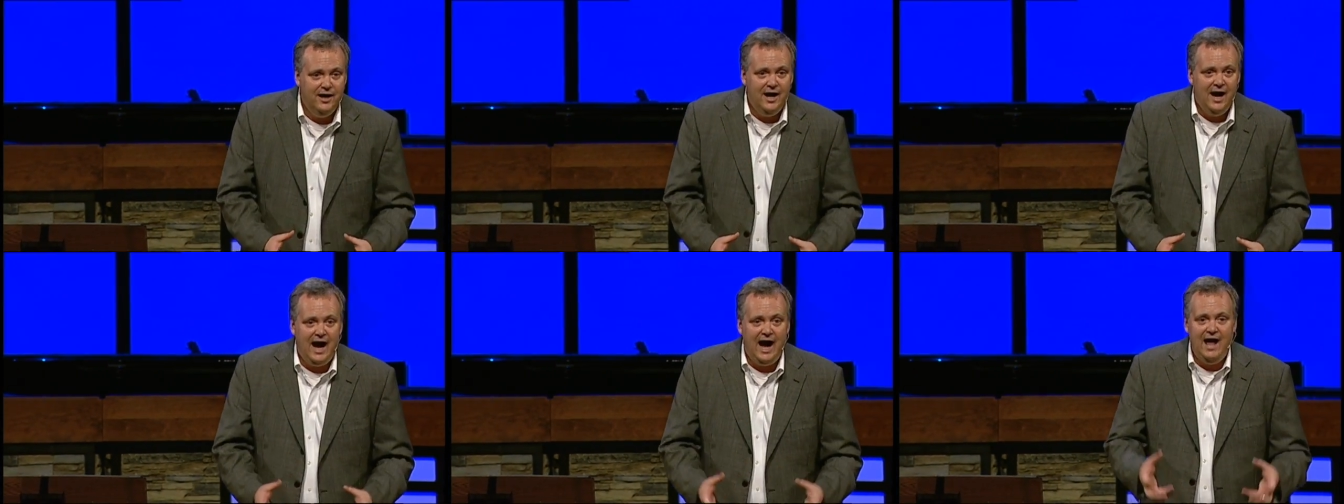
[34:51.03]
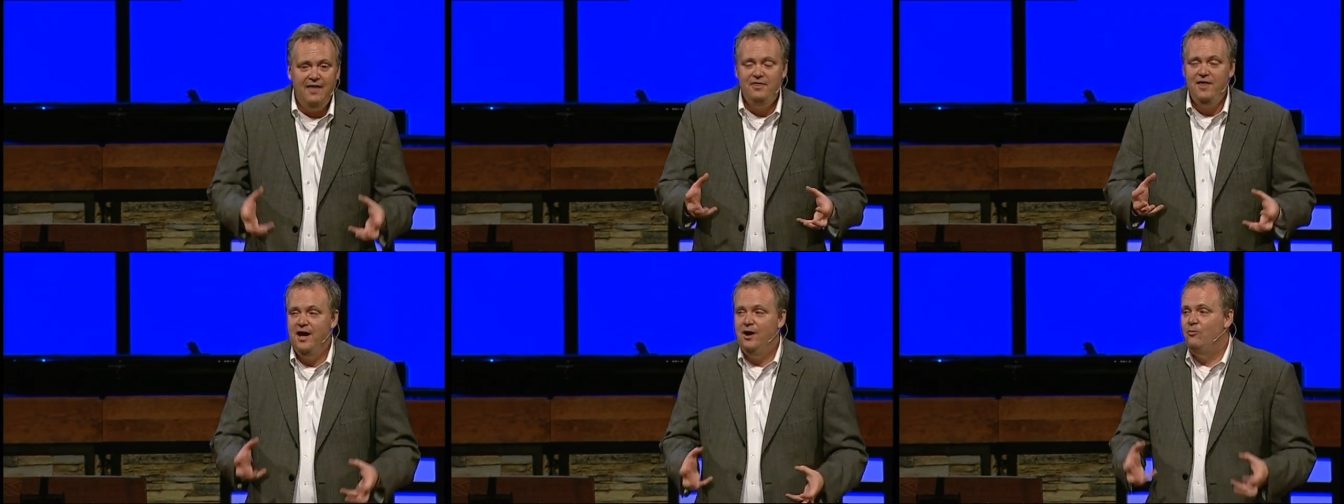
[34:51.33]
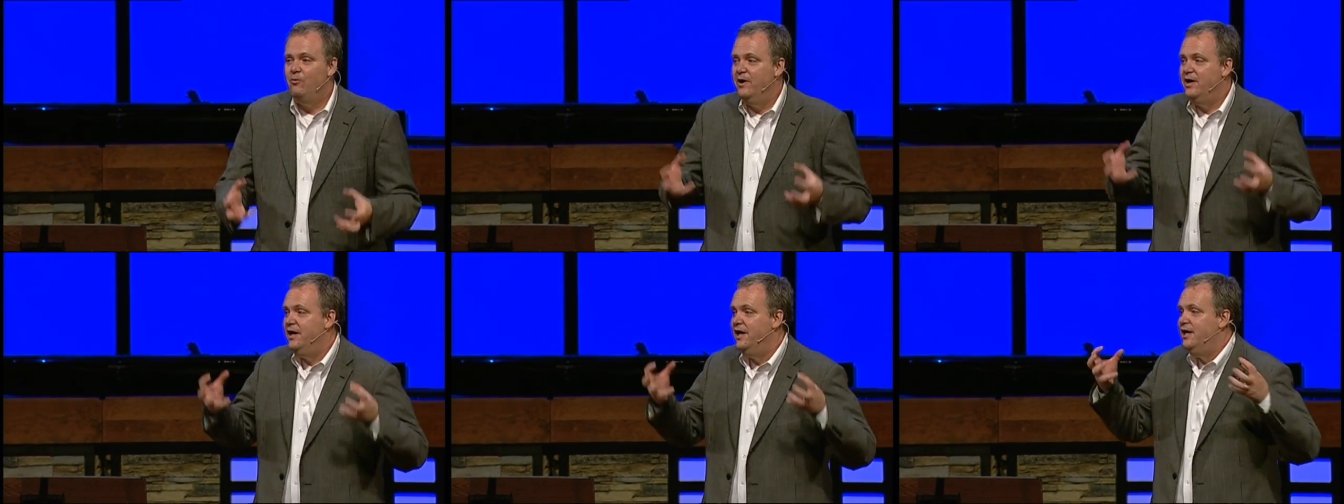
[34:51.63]
I think
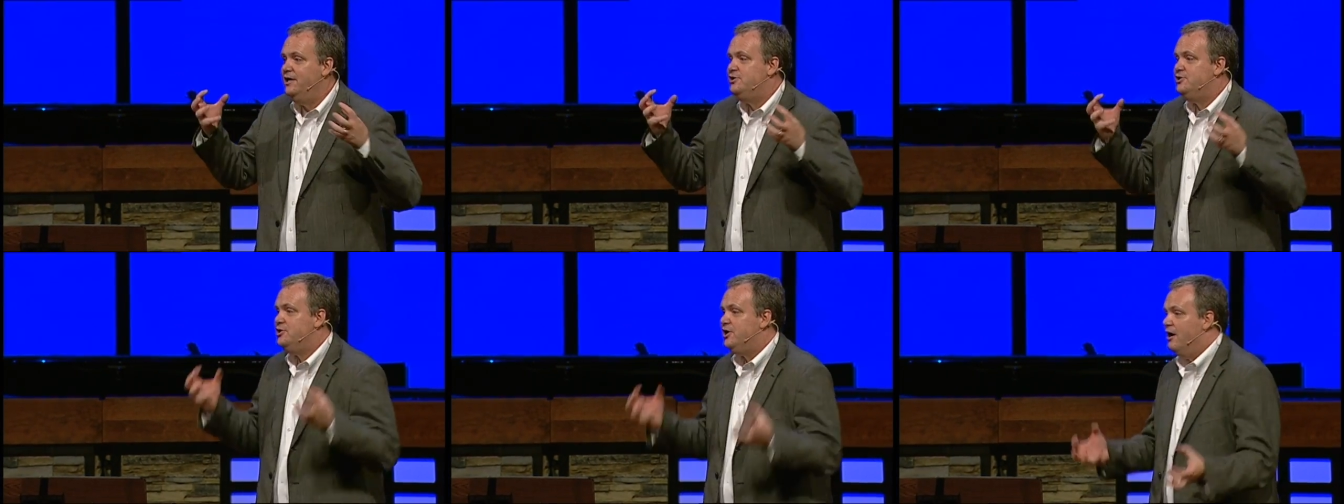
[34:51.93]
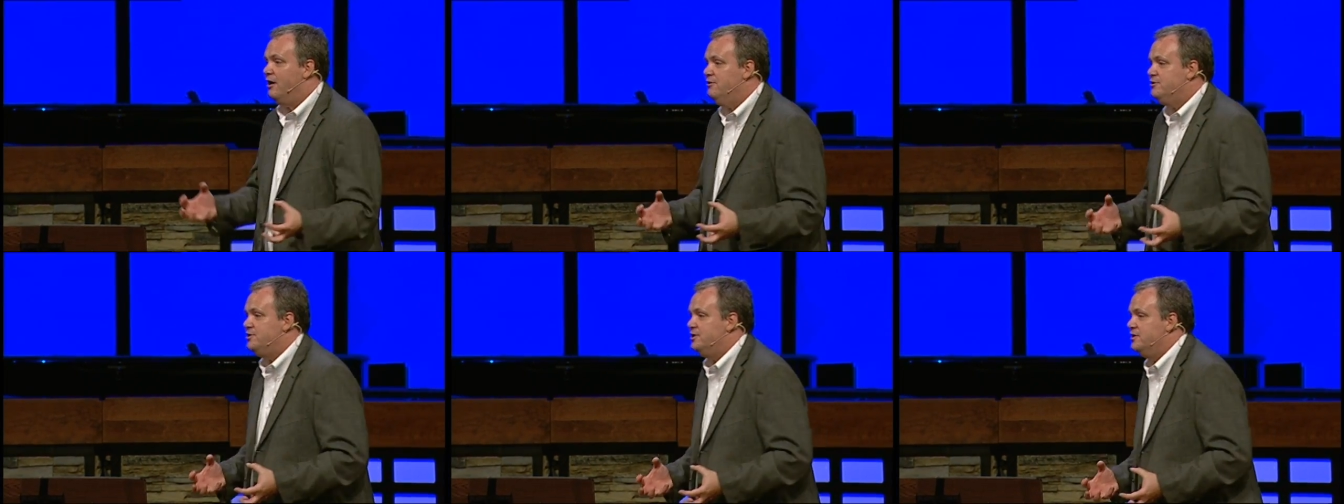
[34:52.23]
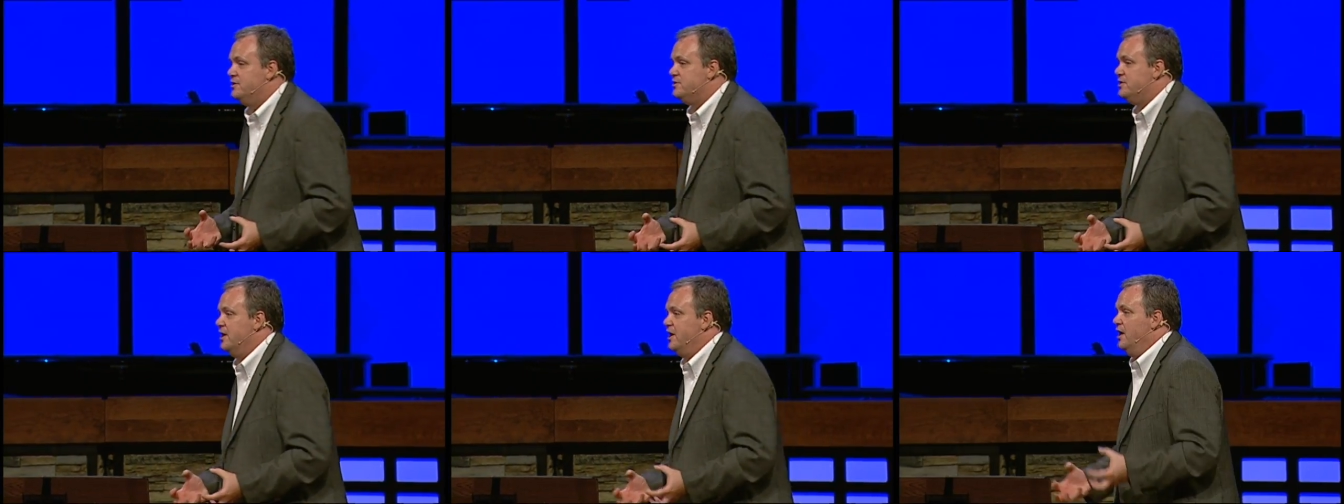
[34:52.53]
we need
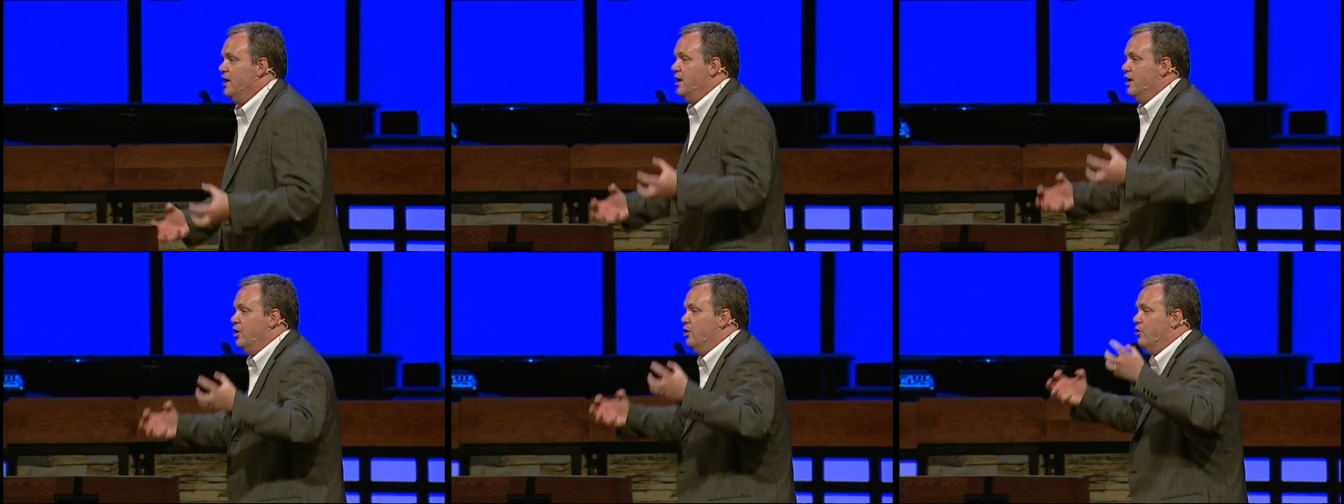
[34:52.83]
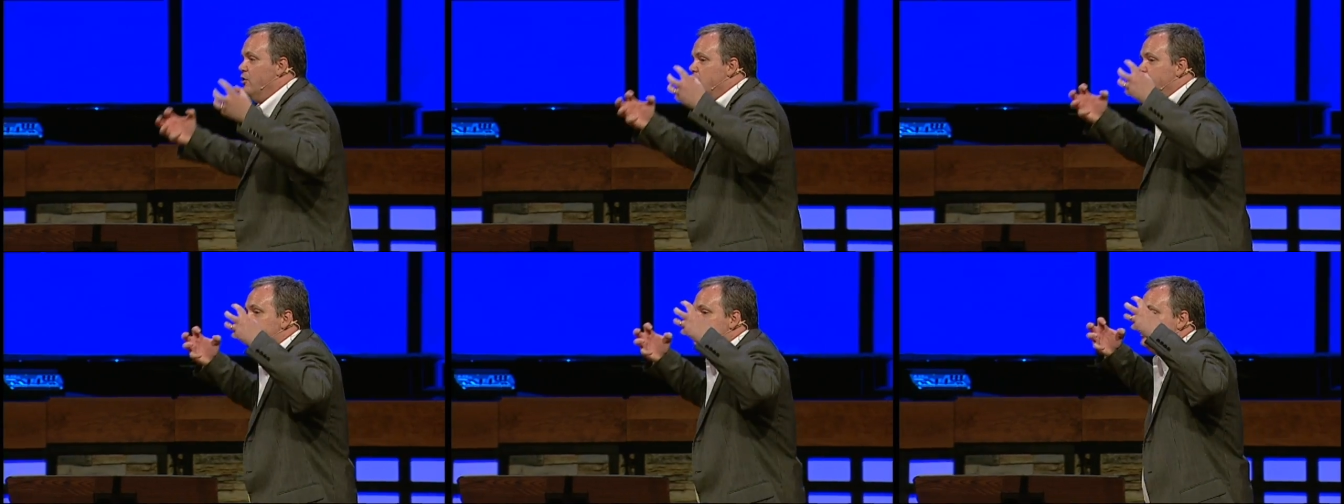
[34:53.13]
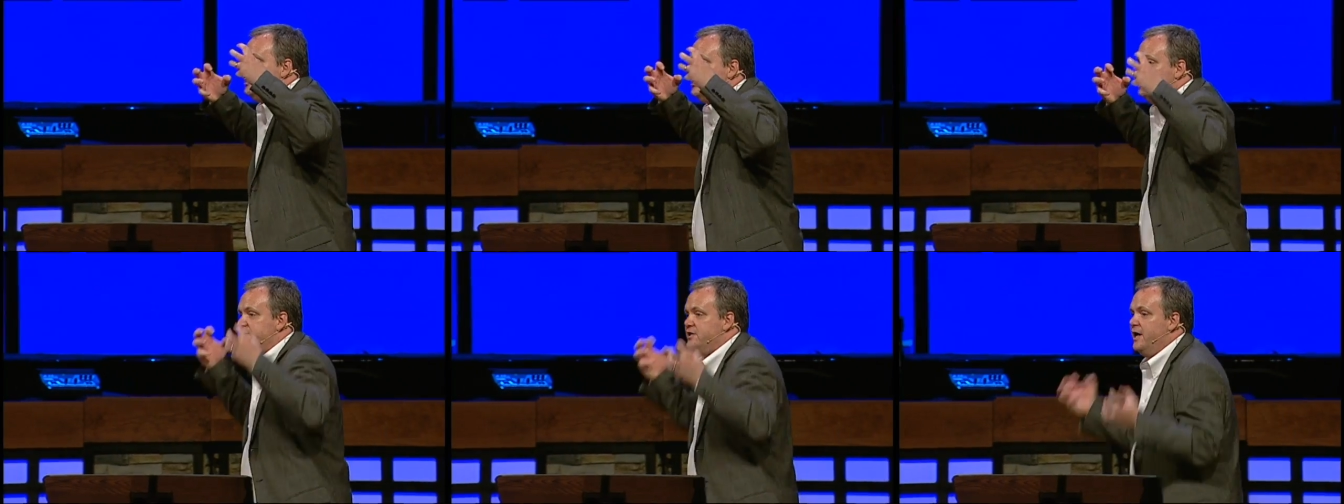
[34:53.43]
churches who are
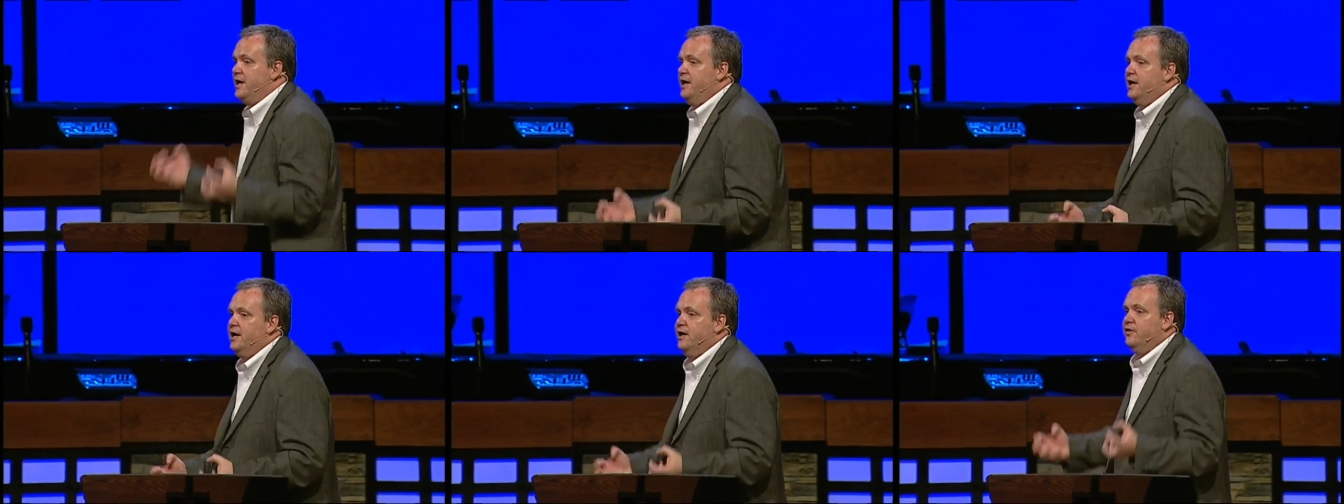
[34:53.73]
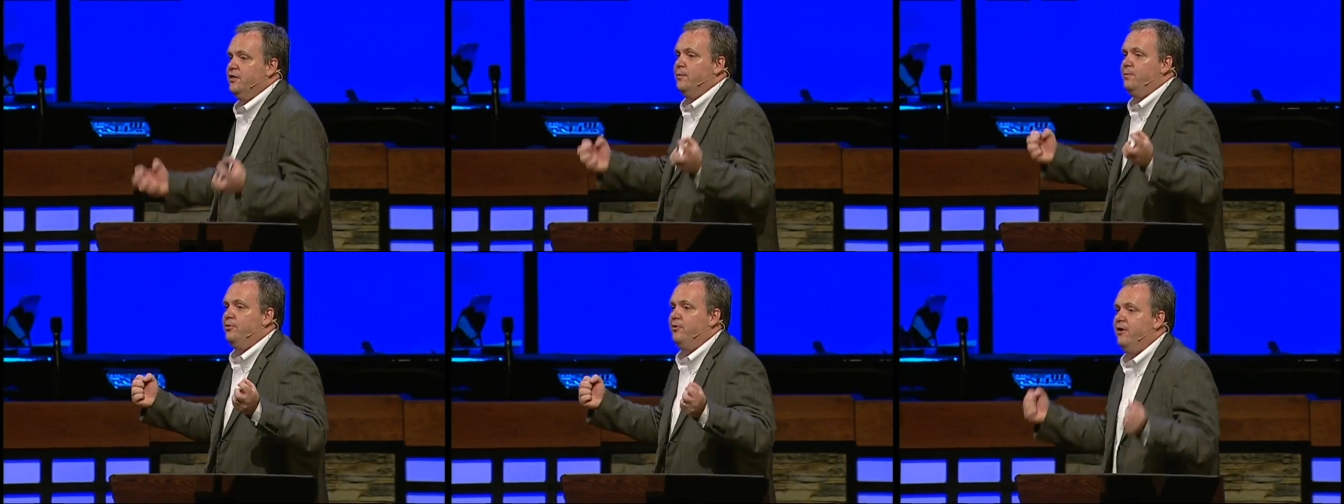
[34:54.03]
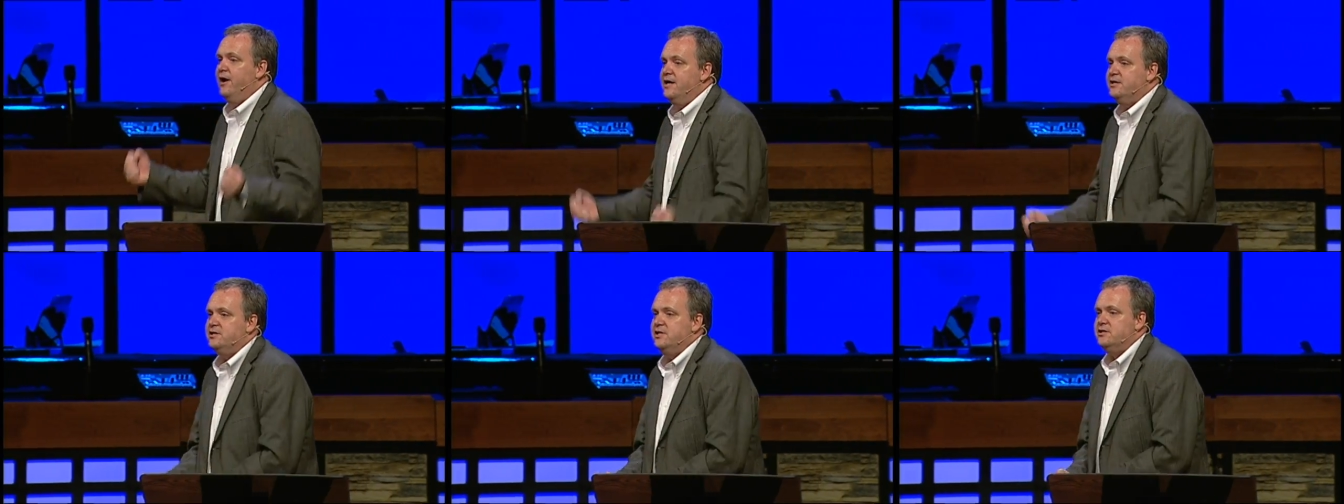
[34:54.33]
seeking the
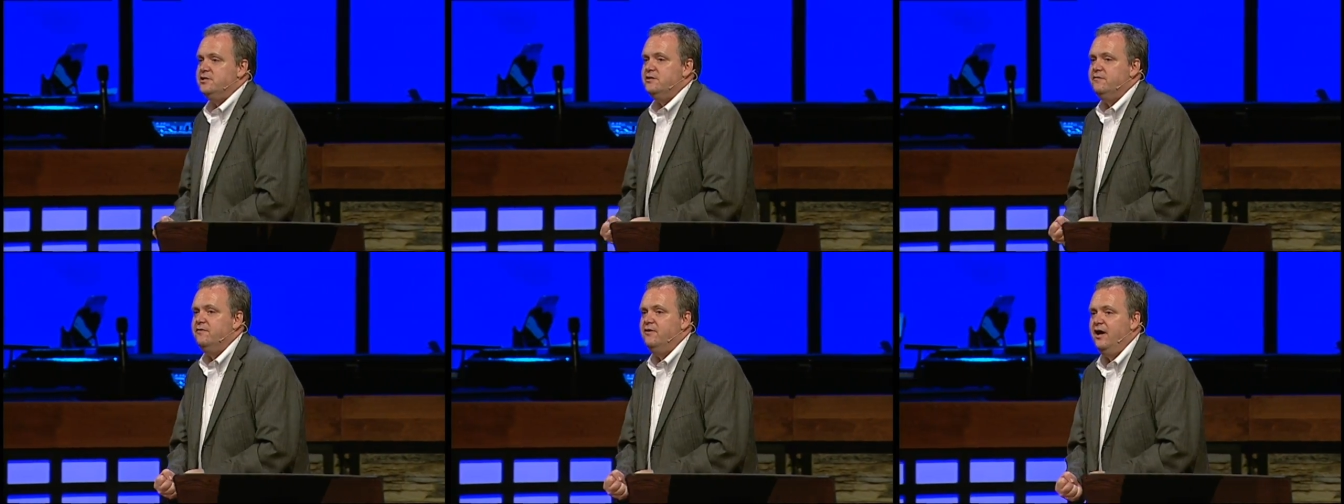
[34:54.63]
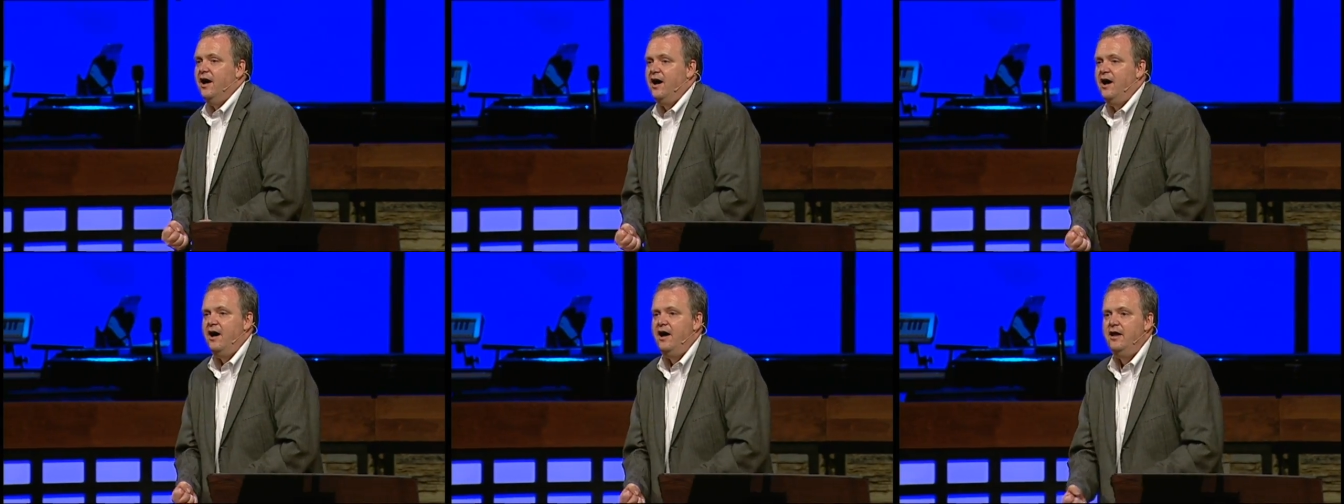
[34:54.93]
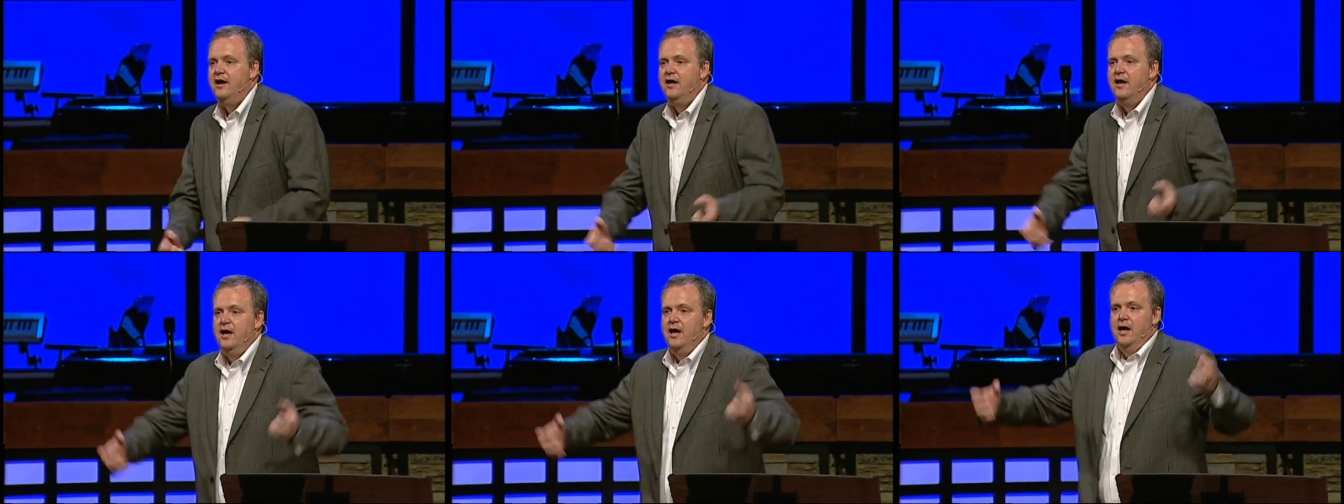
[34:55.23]
presence of God